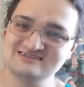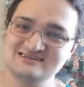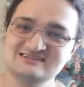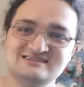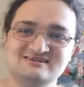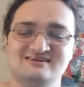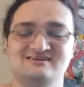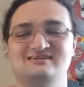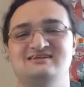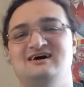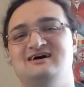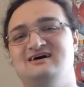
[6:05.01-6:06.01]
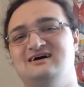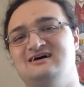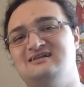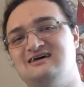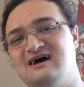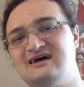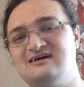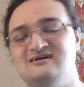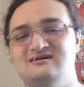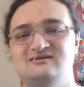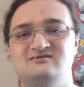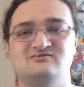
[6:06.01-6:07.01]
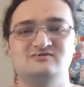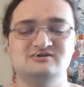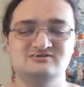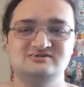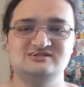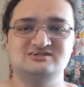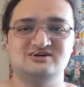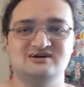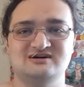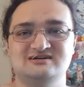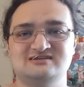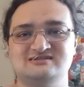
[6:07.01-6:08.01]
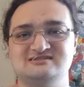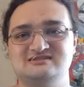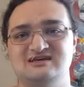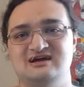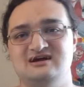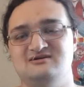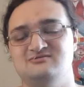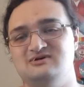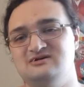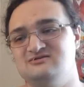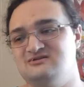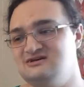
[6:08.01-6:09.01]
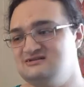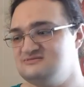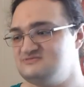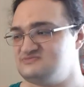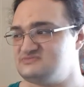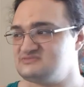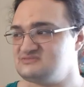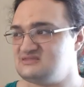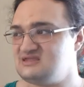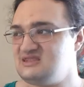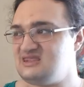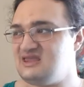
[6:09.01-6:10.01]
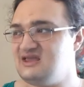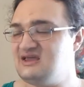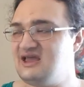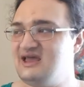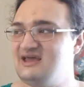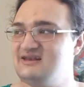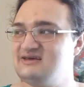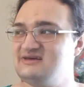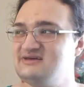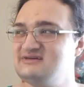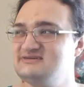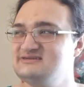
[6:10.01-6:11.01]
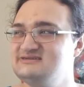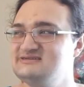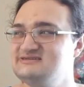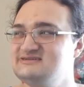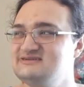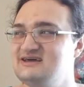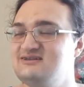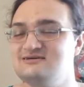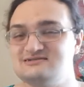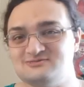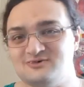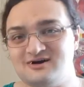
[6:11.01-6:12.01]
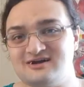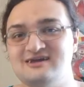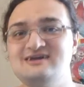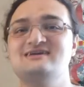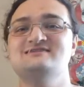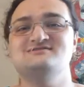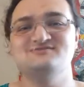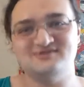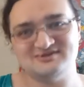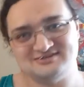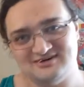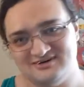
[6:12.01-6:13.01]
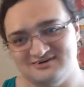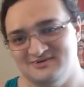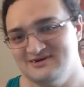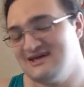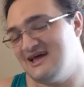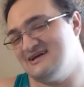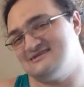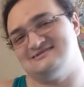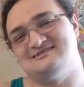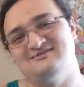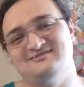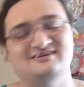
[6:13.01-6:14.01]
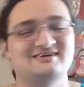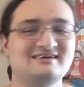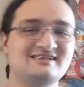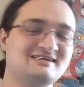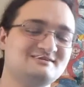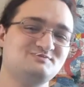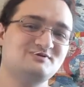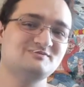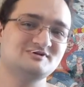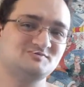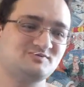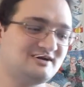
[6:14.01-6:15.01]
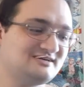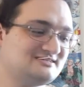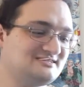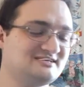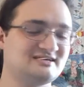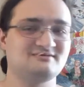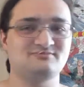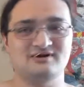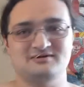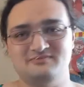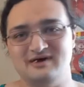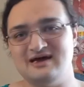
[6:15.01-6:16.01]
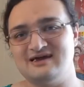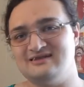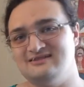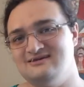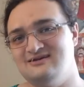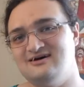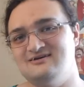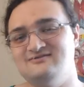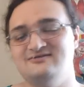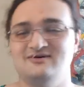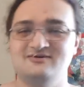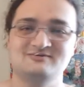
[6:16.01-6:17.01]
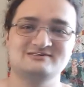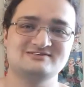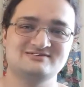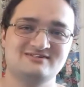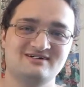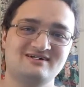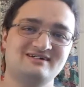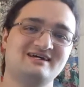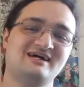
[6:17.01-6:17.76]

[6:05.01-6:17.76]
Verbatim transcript: It's uh, Taiga and Ryuji trying to scare Minori. And it doesn't work and it gets reversed on them. I just love it. It's pretty much pranks and then getting pranked back and then not even knowing what's going on.